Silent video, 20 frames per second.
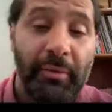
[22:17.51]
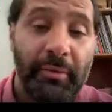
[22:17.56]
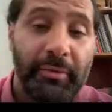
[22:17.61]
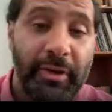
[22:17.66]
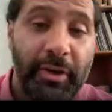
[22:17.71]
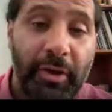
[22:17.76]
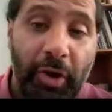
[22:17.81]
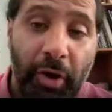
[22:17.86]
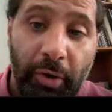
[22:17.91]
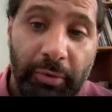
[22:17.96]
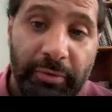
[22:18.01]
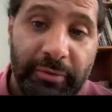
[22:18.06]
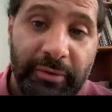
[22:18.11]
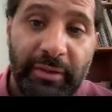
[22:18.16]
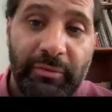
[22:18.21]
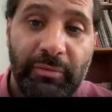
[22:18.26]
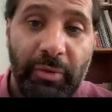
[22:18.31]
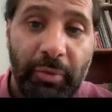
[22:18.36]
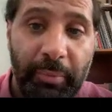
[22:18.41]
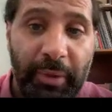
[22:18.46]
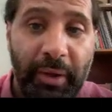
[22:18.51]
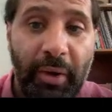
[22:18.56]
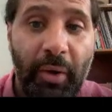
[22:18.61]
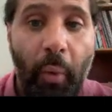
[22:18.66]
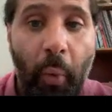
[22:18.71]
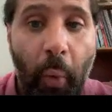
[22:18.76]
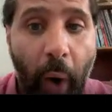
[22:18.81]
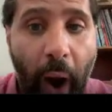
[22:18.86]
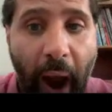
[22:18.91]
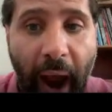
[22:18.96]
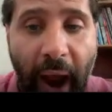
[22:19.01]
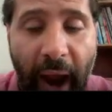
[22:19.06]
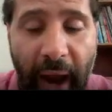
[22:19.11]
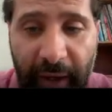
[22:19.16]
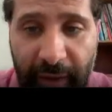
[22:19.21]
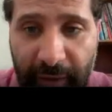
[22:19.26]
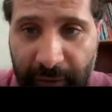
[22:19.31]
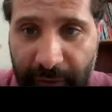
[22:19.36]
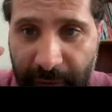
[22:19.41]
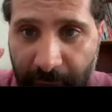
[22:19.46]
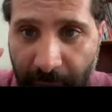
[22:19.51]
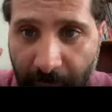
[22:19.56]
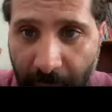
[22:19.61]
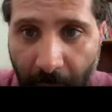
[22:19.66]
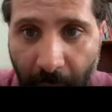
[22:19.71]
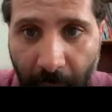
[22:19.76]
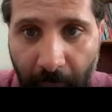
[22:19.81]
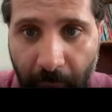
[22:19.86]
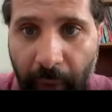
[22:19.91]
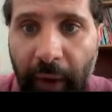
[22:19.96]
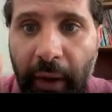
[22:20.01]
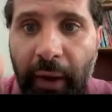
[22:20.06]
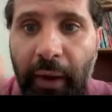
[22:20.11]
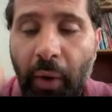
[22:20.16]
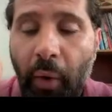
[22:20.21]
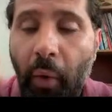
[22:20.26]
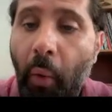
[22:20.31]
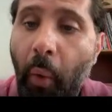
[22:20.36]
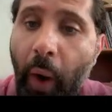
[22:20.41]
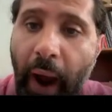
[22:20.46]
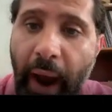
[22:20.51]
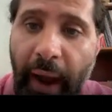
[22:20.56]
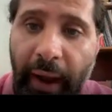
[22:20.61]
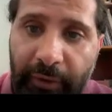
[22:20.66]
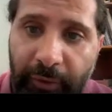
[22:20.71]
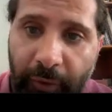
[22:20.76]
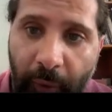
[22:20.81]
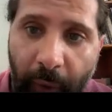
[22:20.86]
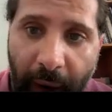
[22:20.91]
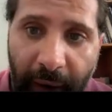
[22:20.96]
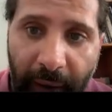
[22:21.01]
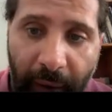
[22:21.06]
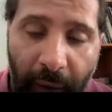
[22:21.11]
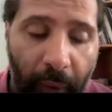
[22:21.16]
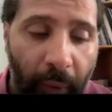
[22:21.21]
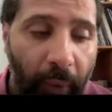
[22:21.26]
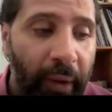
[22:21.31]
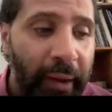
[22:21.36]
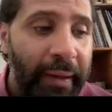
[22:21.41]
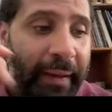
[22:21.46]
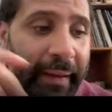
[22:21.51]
the content will be quite low, quite low.